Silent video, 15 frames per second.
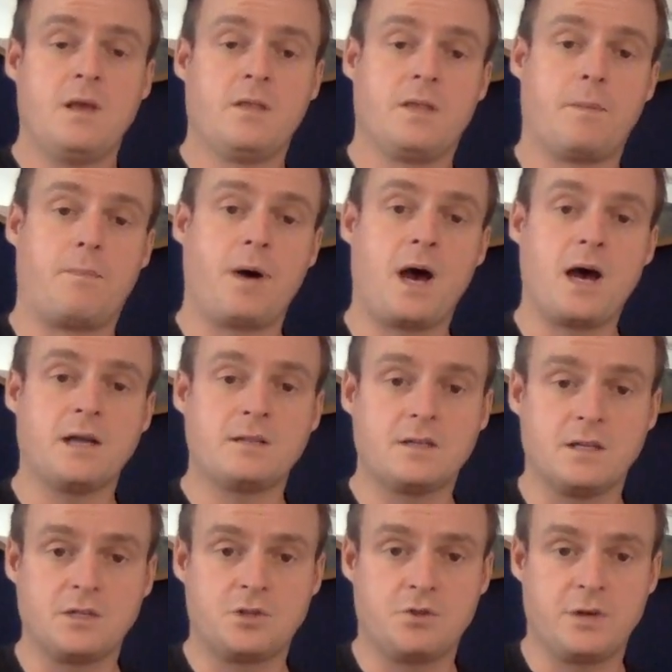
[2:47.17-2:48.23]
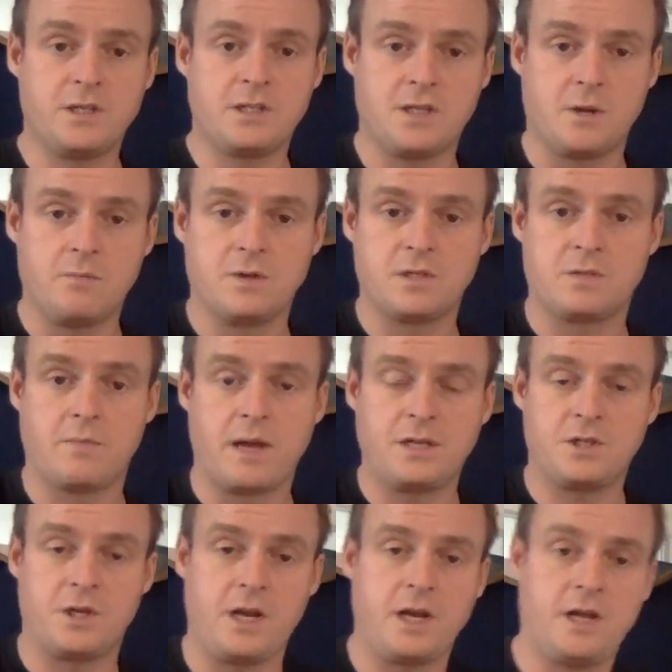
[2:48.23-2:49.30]
The part that Tristan was
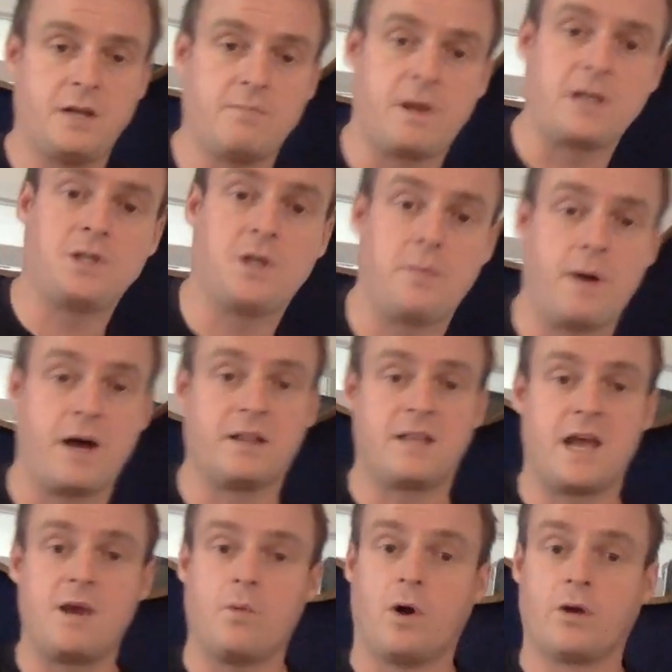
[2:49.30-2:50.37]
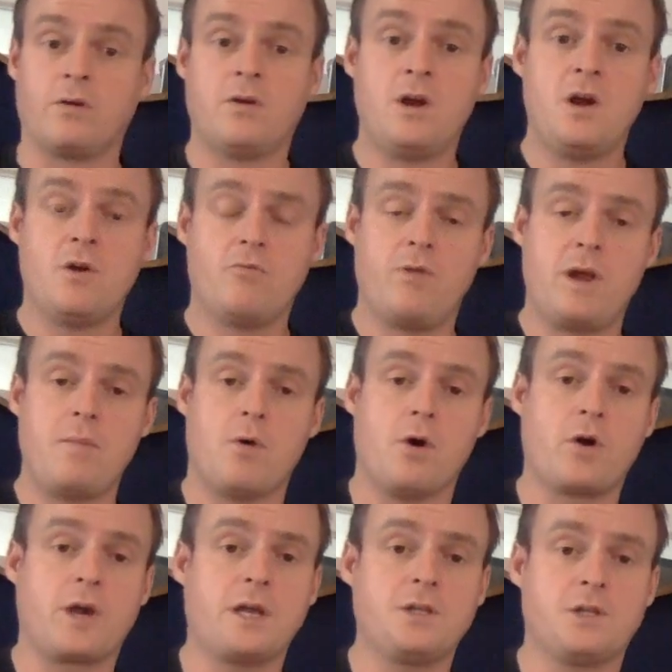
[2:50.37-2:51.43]
mentioning, you mentioned about a day one
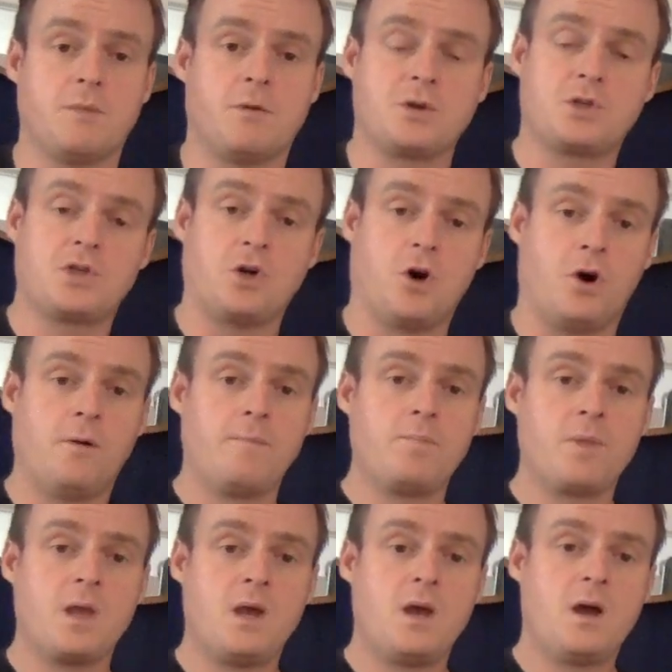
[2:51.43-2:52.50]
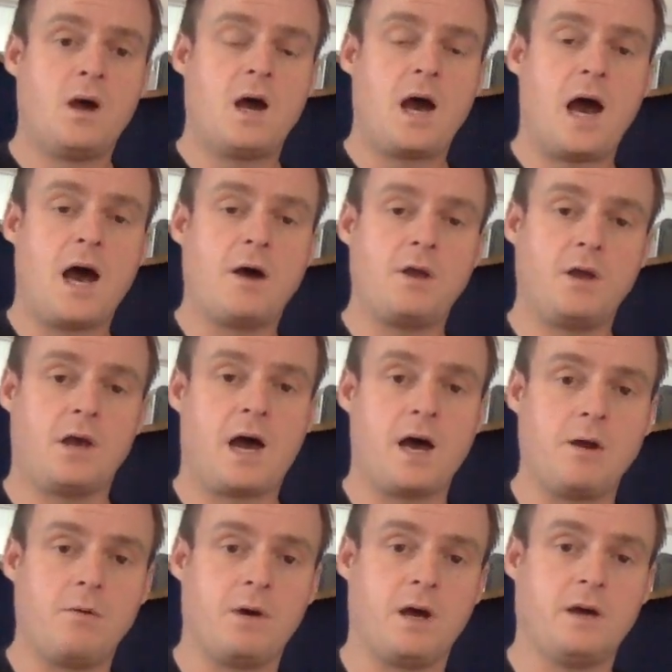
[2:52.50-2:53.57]
remortgage. I'm not sure how
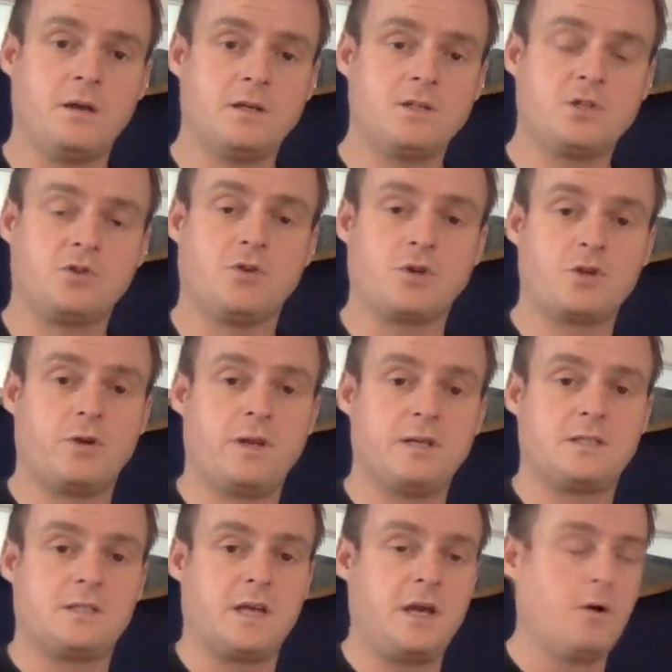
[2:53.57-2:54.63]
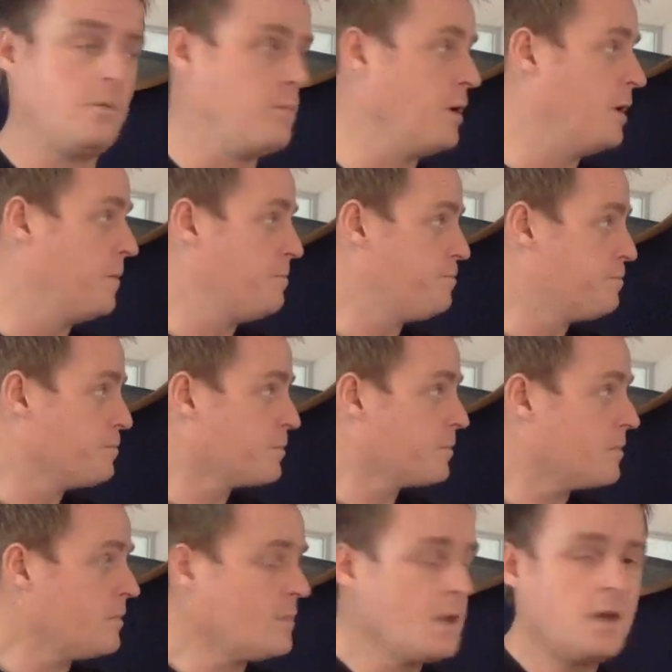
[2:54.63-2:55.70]
you are structuring this deal, but
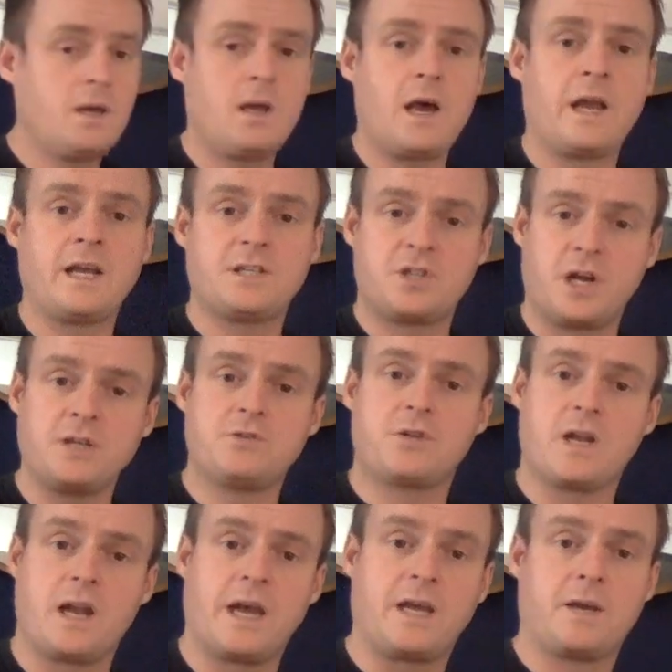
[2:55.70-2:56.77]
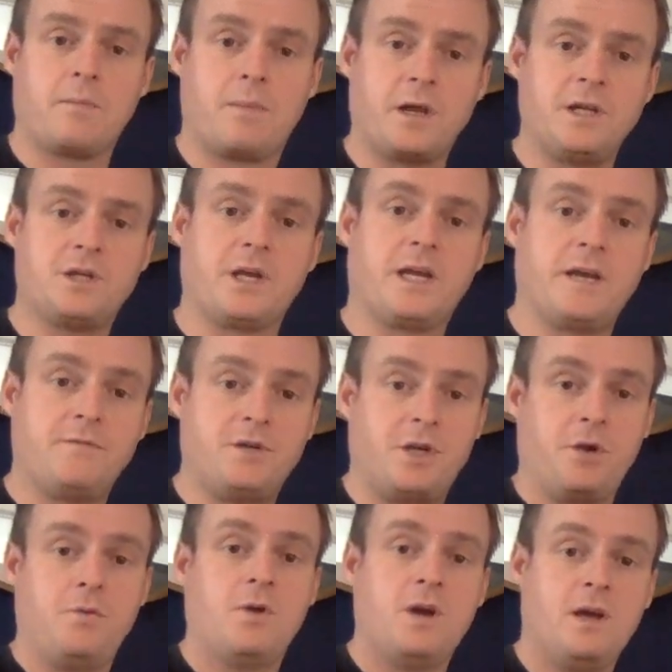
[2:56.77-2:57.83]
an exchange with delayed completion gives
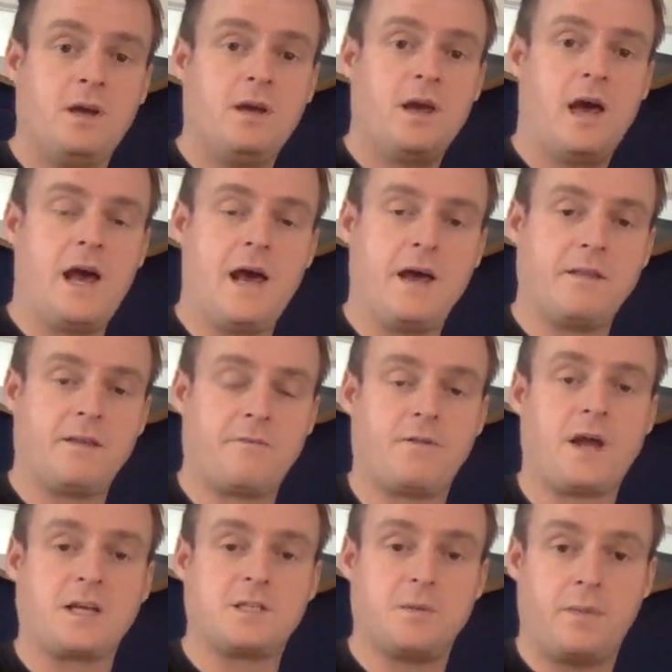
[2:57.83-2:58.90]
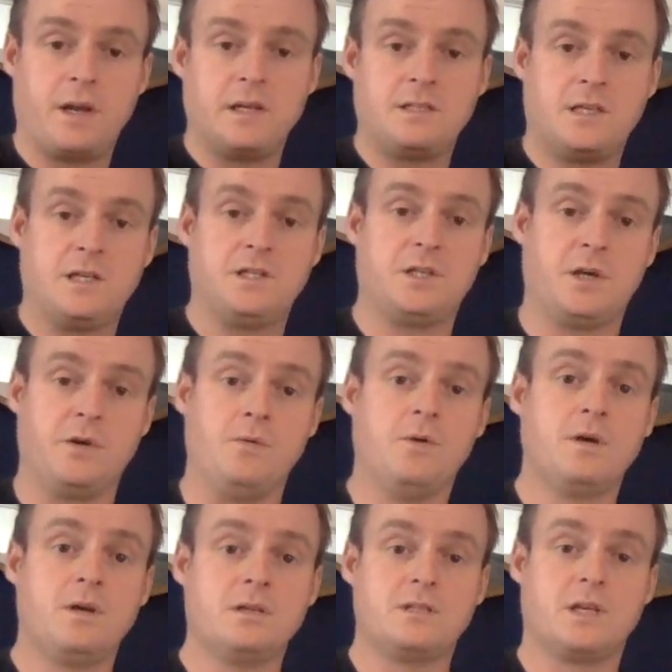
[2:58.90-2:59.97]
you the flexibility to
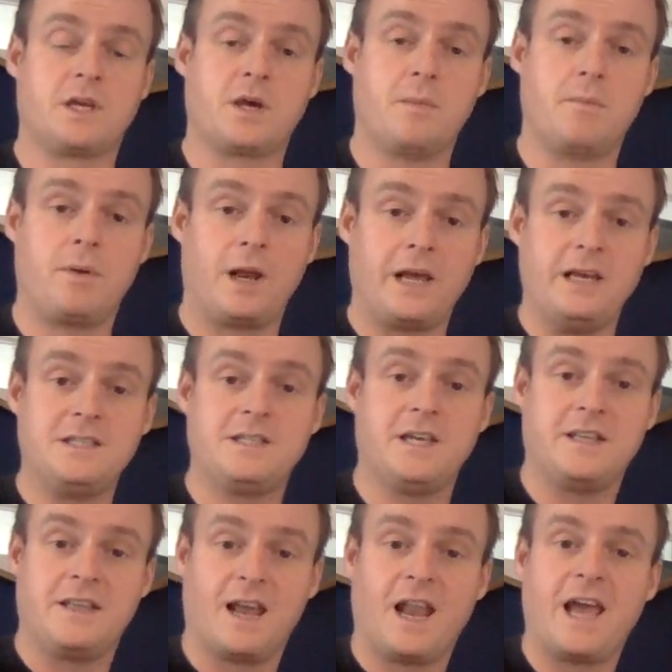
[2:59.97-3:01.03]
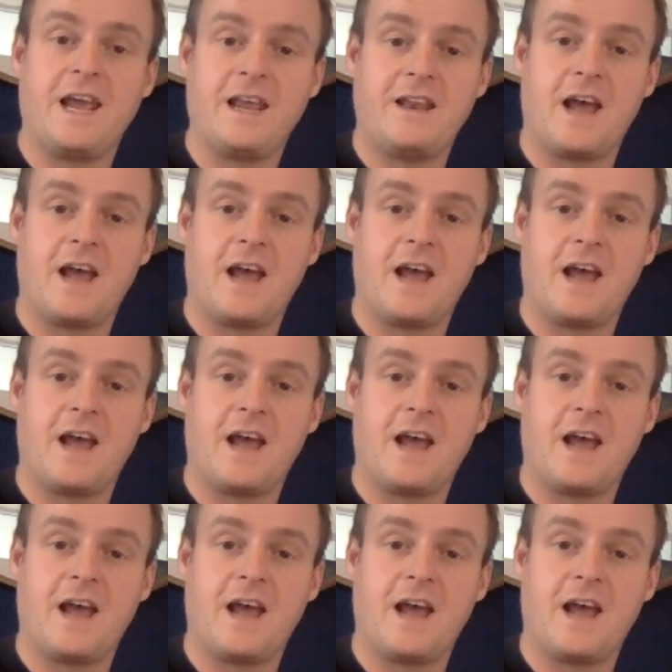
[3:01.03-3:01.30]
complete. You're delaying